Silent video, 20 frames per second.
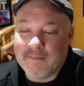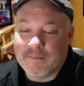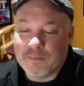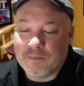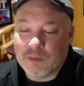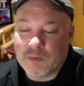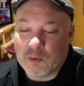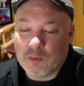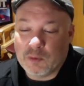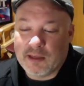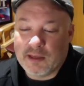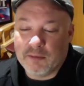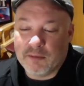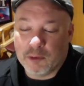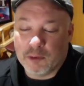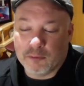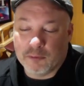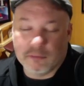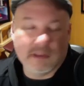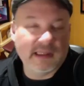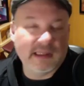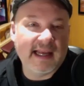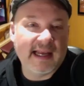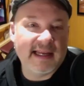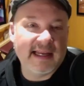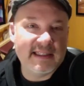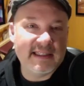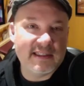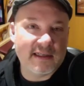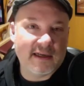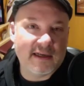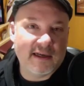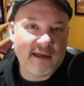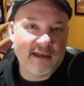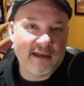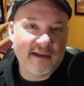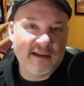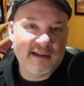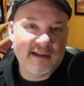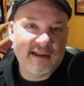we were reliant
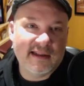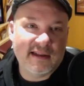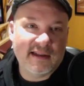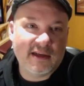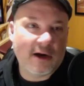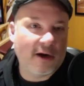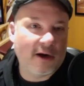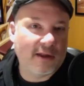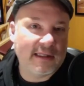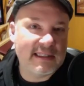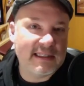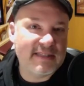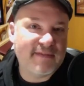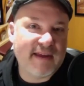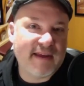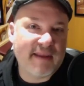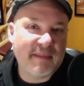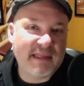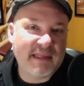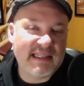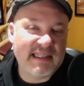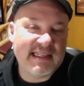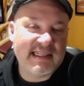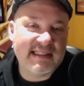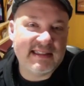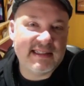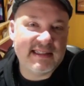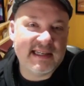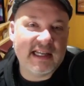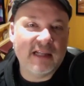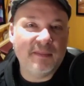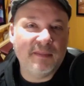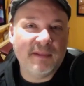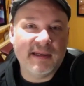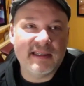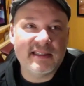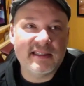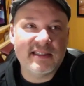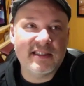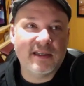on Carly's family to help
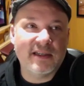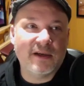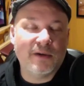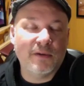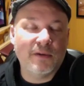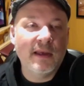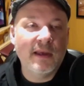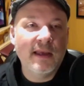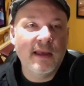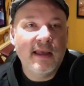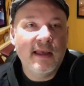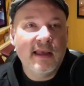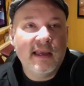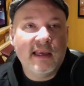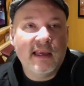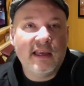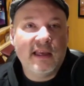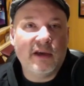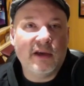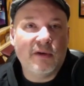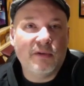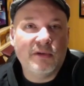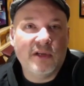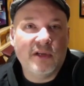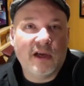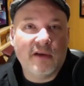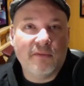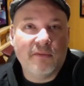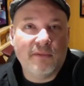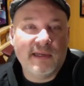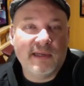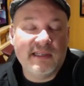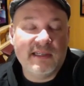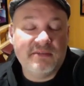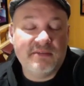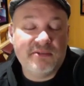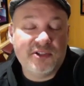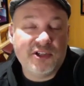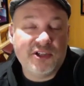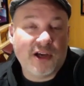us. So we
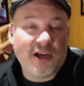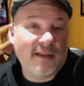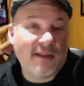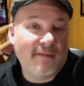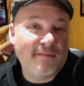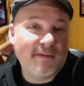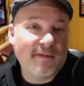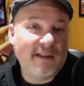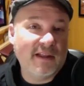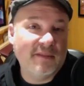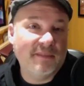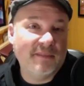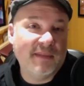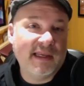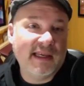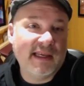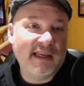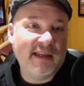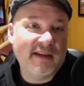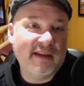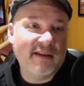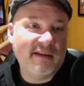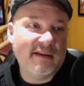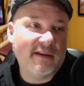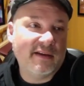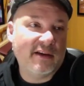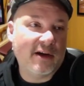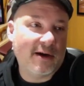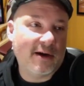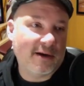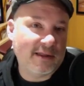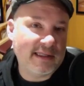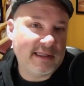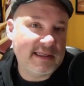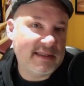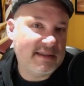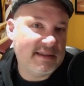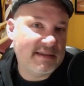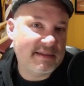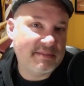shot the film in
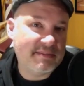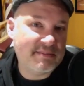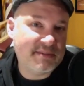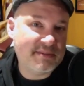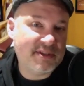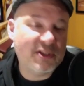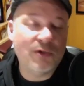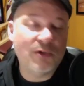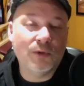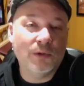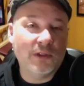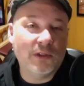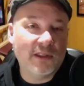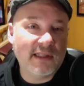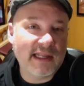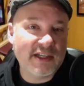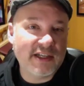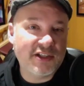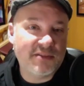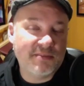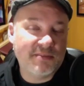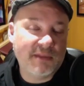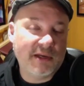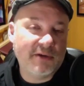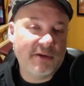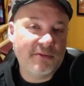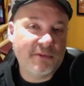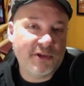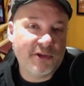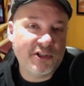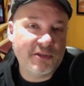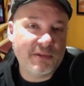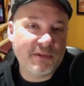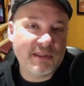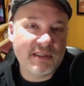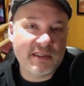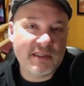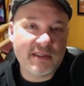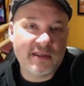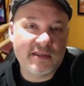Carly's school, that where she
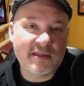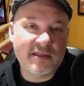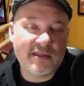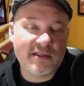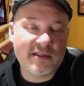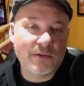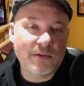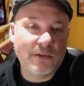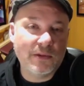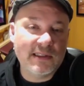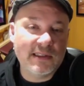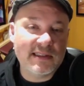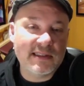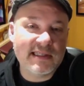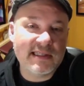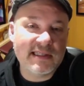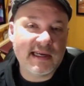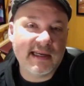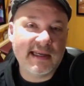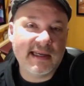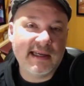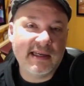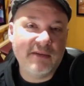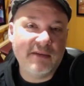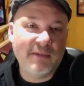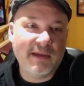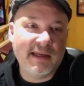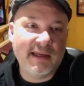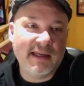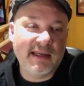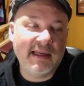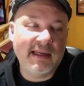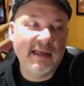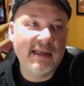went to school and studied. We